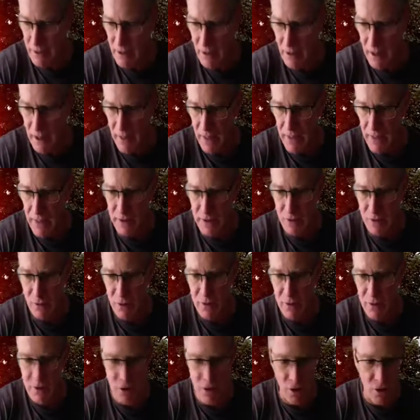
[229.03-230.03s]
And then you want
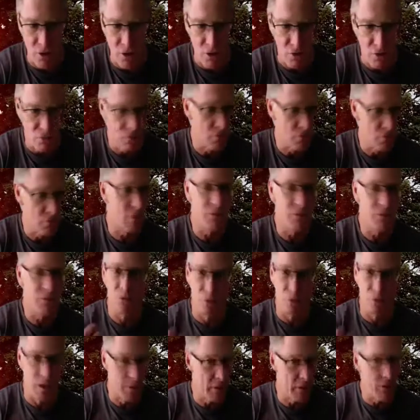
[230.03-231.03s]
to go, well,
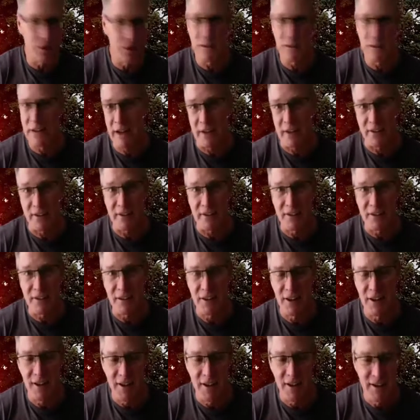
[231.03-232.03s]
what am I going to test?
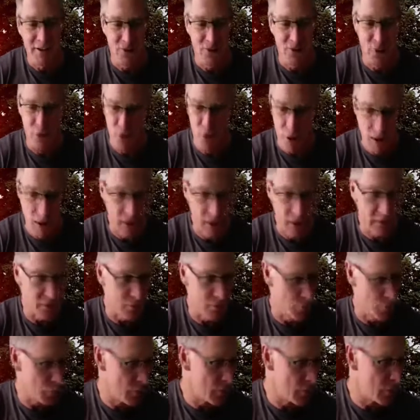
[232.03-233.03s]
So for us,
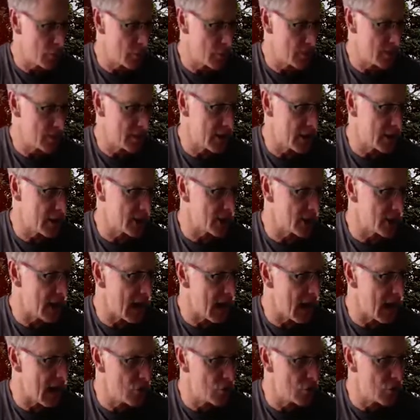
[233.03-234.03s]
we want to test
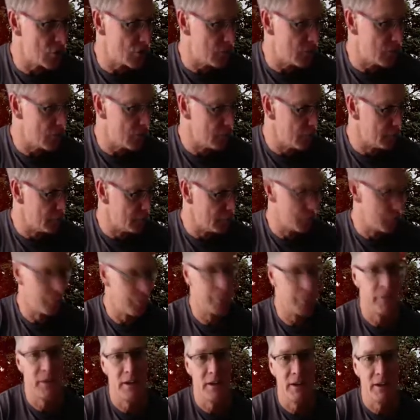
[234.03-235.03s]
how good
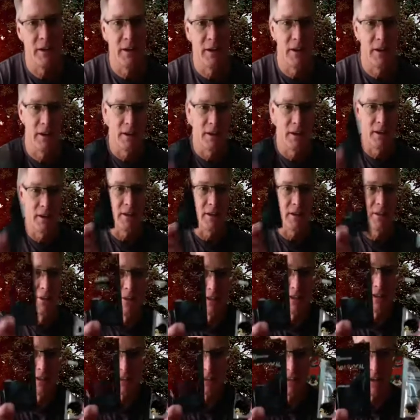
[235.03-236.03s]

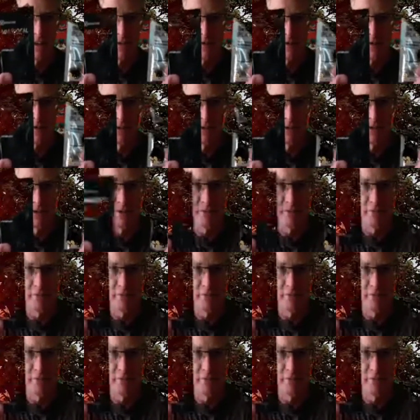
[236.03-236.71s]
this stuff is.